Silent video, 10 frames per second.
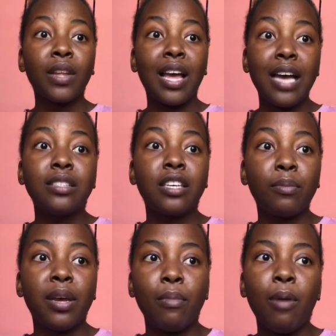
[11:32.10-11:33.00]
asking
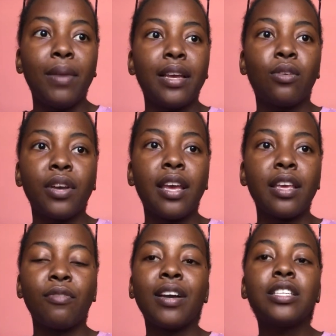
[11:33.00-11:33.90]
my mom, like, okay,
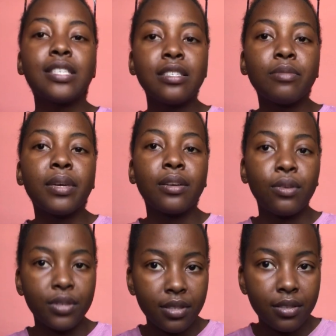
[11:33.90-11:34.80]
if I changed my
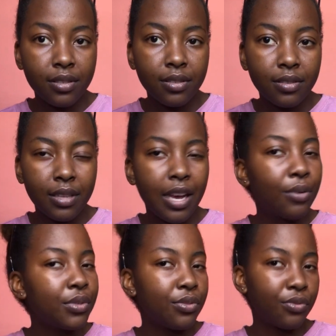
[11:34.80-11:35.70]
course, how
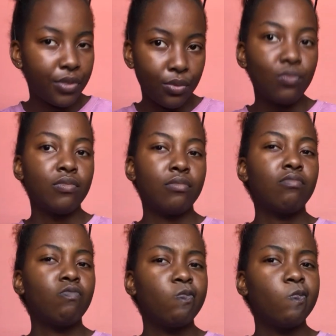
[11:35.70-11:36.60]
would you feel?
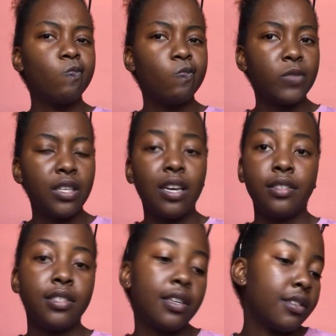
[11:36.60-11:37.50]
And
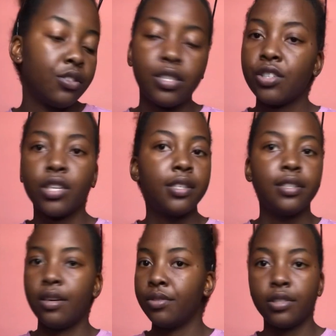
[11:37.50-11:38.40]
she just shut it
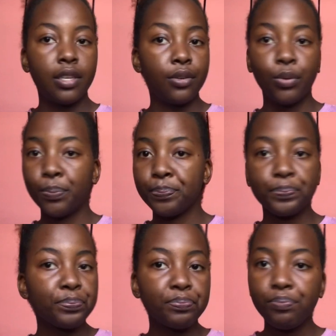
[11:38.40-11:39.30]
down. She's like, nope,
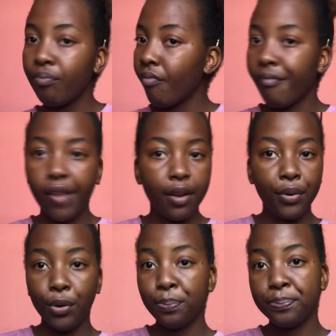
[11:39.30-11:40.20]

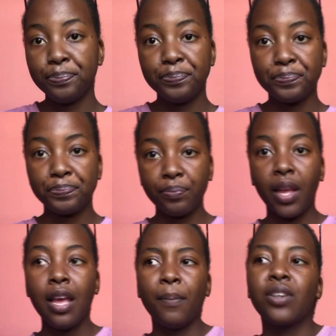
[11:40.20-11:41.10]
nope.
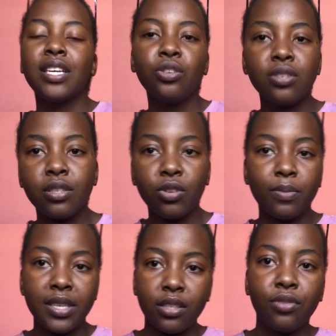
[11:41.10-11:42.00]
Because I chose this course
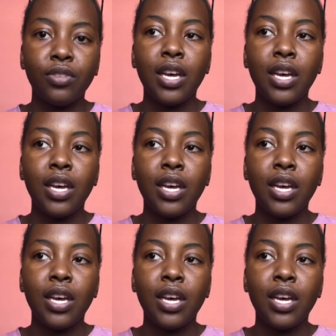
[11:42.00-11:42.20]
myself.